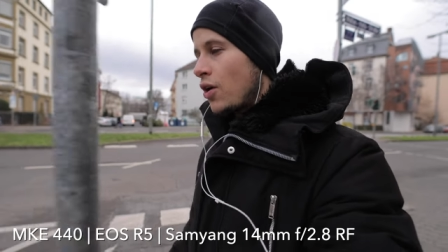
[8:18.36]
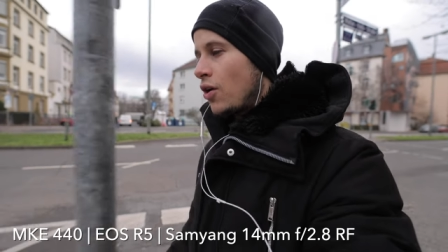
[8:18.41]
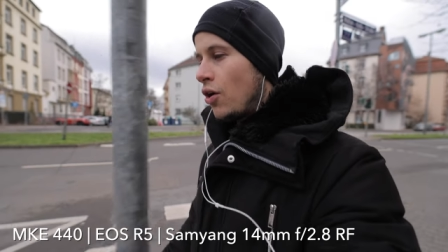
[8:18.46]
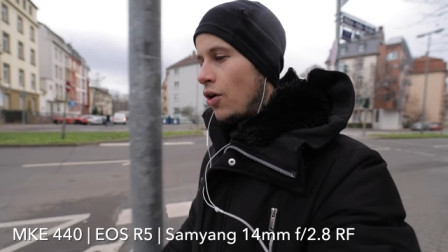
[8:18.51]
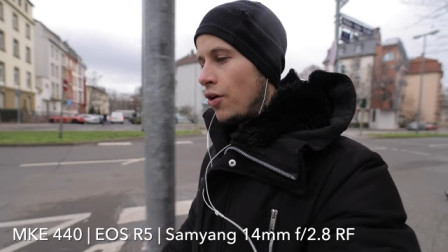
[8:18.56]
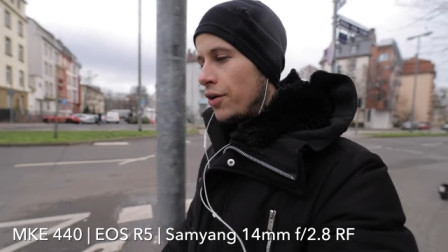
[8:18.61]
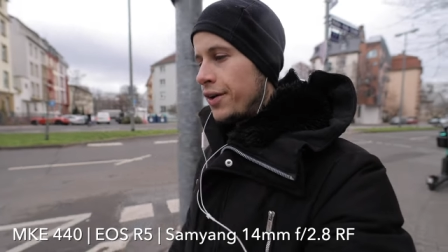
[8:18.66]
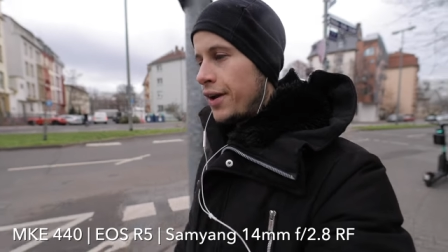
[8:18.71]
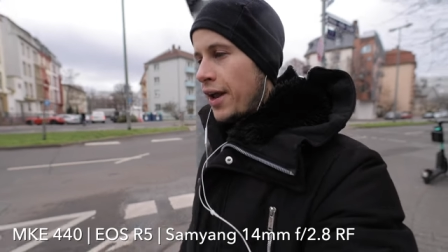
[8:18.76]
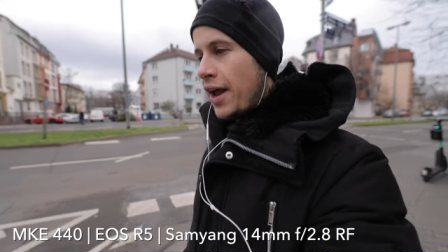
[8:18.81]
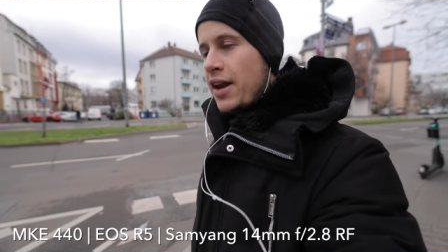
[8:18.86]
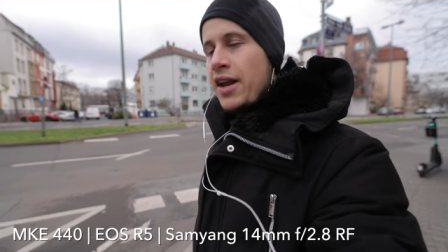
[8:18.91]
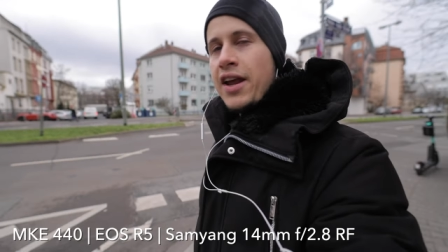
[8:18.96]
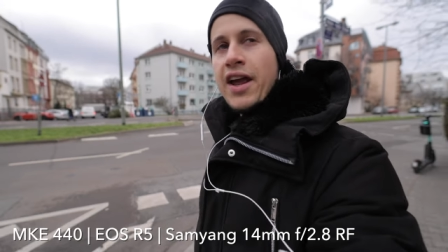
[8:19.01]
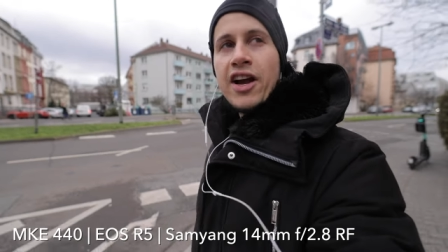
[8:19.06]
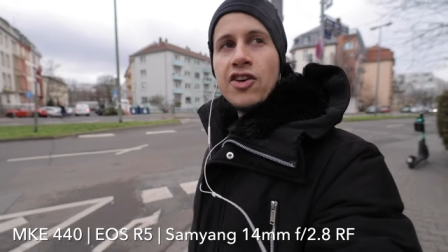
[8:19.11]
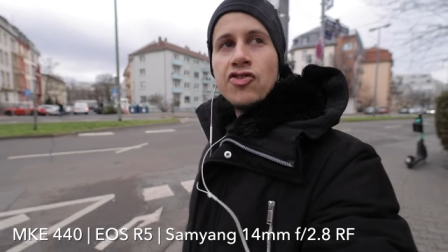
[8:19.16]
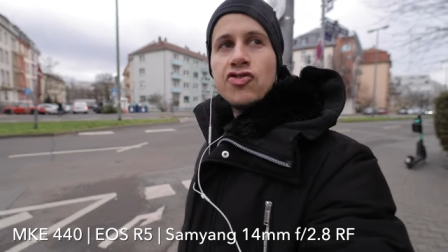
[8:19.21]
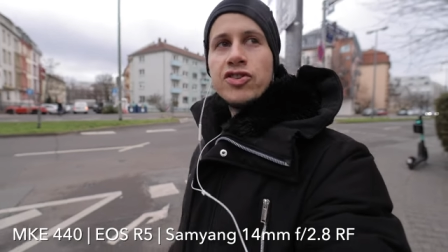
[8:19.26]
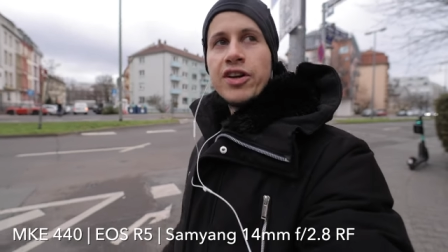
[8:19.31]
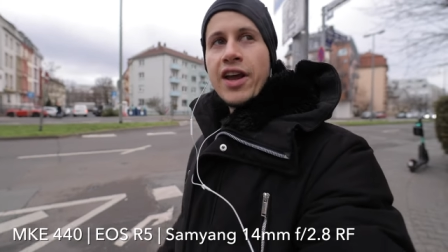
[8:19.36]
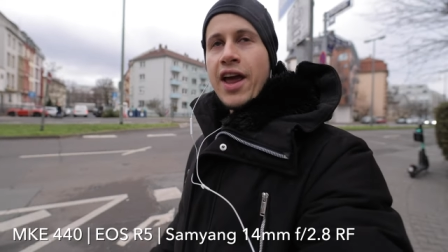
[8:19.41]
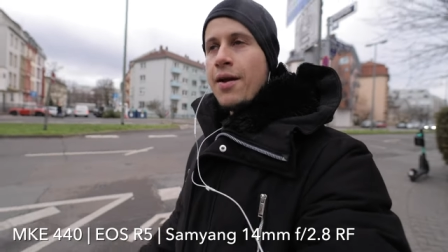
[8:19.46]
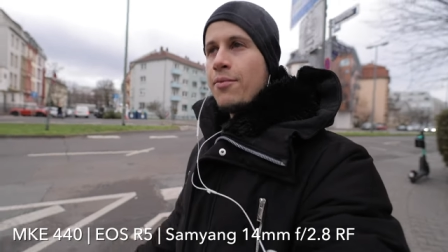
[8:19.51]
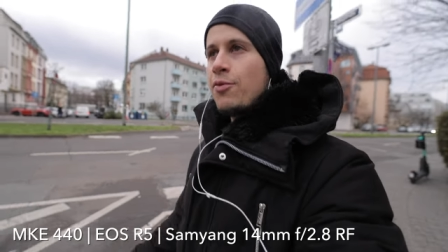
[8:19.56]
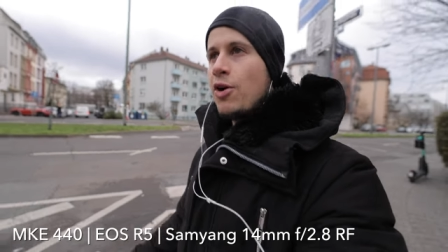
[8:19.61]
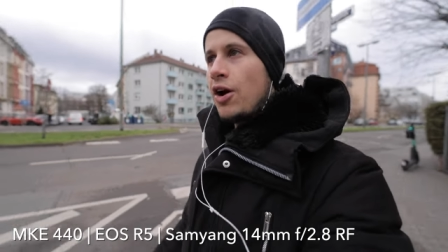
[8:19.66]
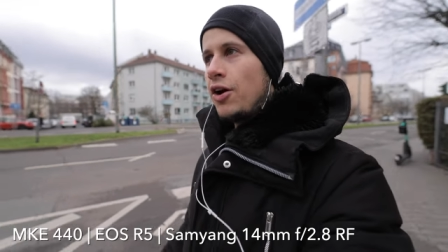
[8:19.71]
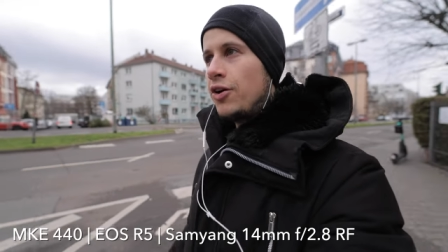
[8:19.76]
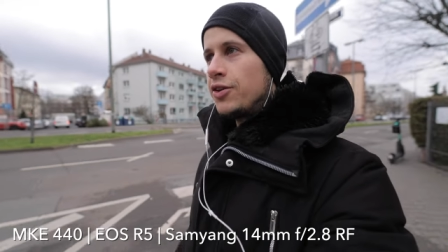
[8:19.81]
on any action
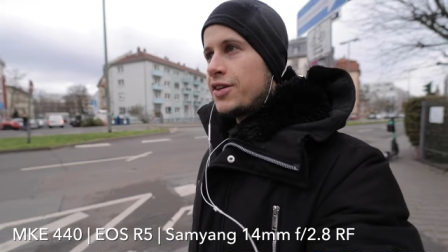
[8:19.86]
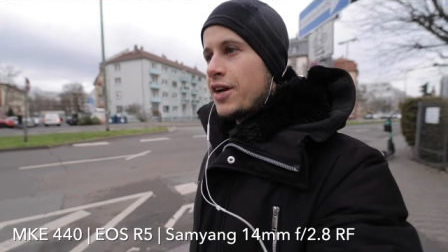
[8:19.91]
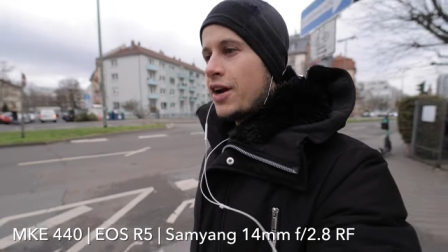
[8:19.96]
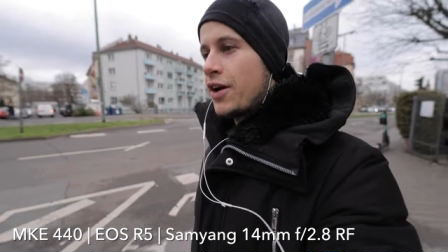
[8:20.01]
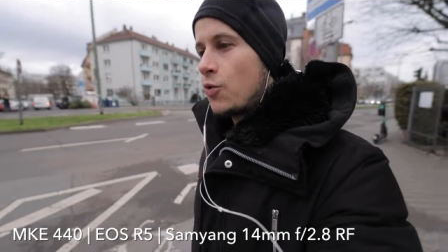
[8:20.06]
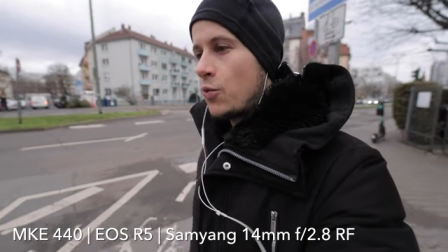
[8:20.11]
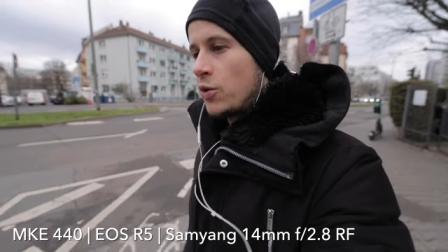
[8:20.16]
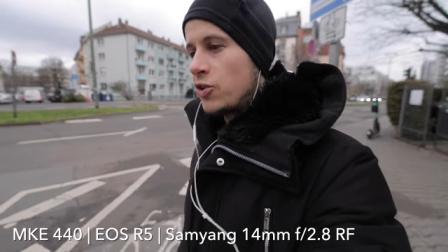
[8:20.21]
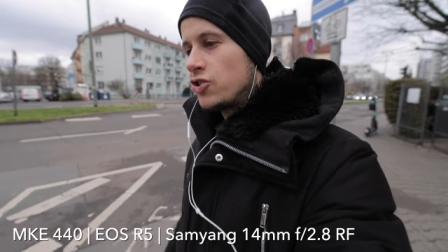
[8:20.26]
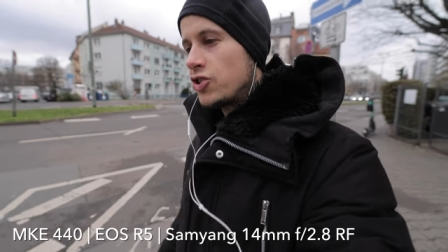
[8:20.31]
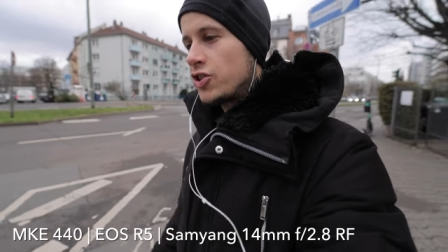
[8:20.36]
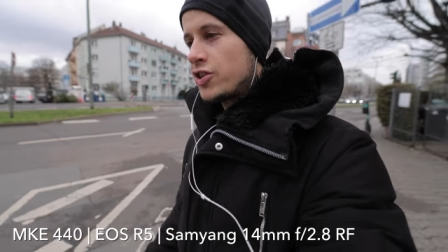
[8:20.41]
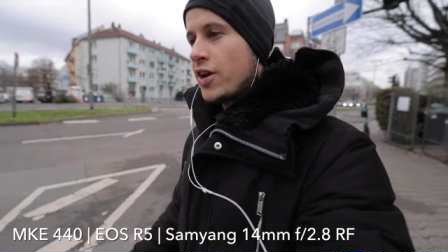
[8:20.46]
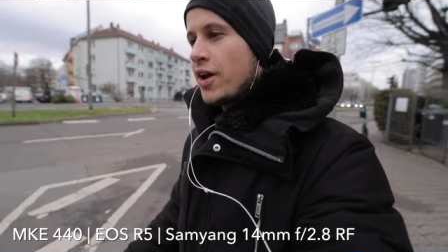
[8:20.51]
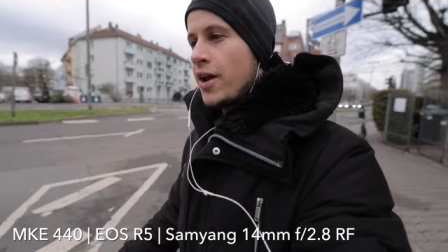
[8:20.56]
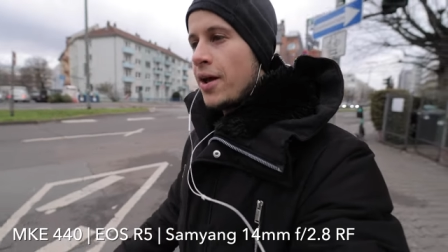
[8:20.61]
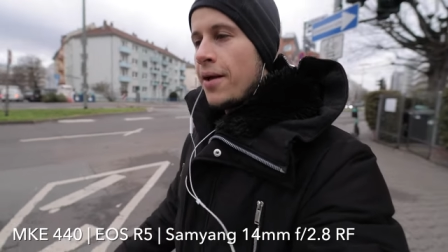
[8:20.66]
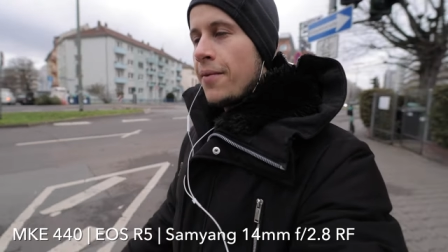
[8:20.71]
camera out there, which